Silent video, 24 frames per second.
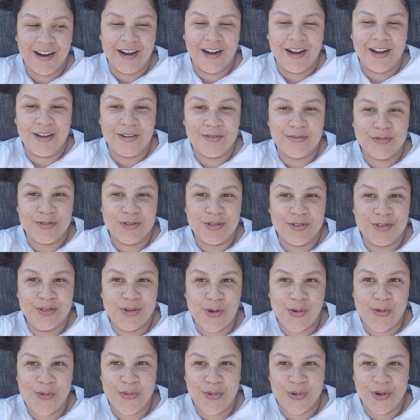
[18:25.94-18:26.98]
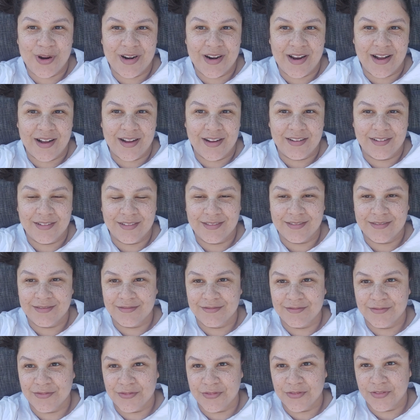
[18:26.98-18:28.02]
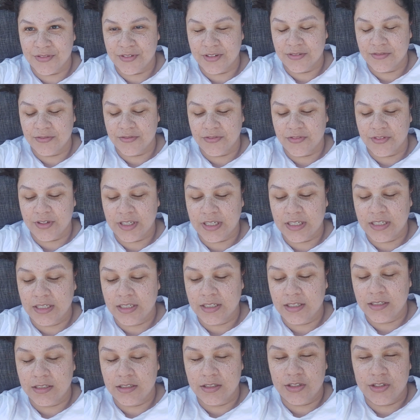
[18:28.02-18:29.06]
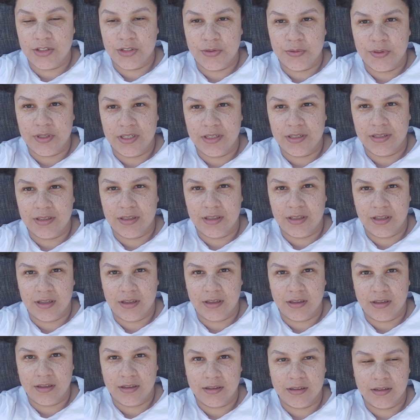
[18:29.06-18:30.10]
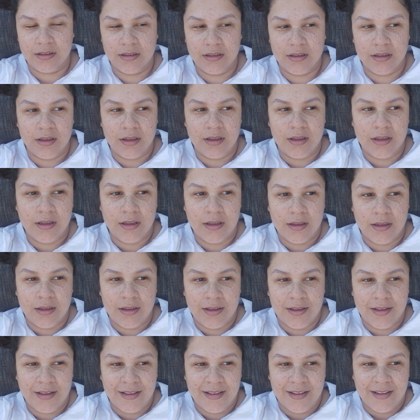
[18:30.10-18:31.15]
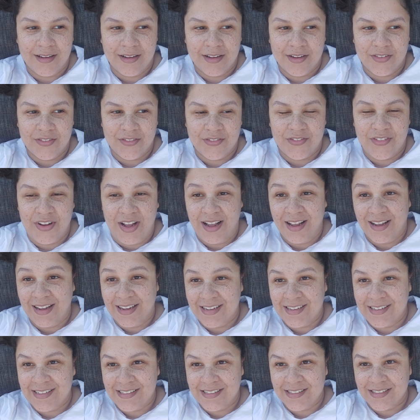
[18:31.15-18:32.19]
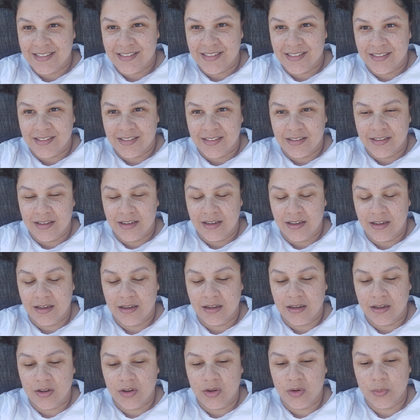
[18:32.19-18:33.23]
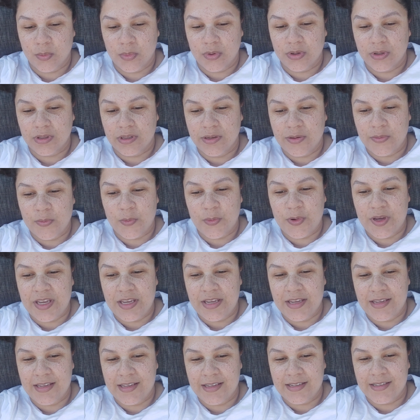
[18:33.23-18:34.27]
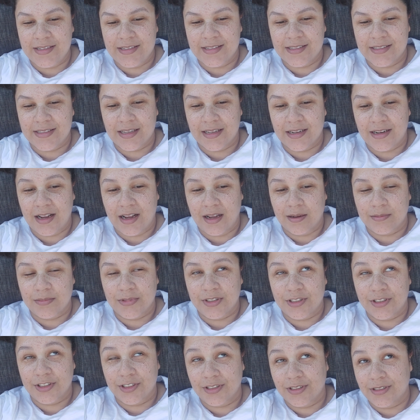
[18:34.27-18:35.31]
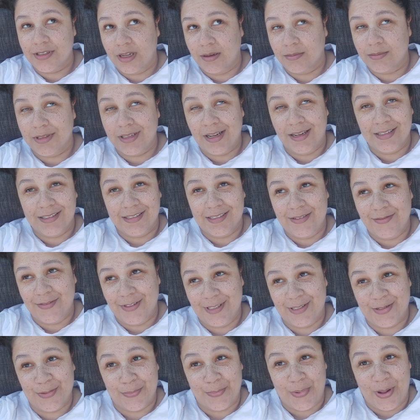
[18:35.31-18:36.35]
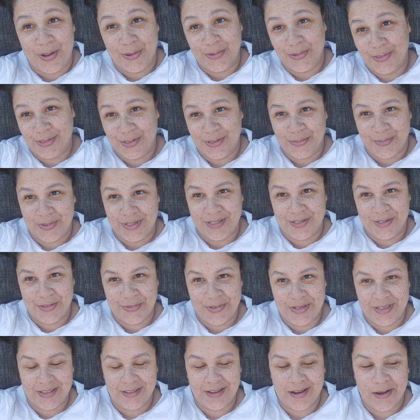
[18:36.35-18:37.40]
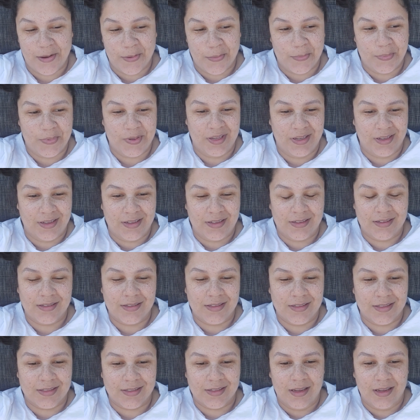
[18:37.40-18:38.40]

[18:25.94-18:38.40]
I'm so worn out from freaking doing the vines and pulling weeds, and I'm not even supposed to be doing that because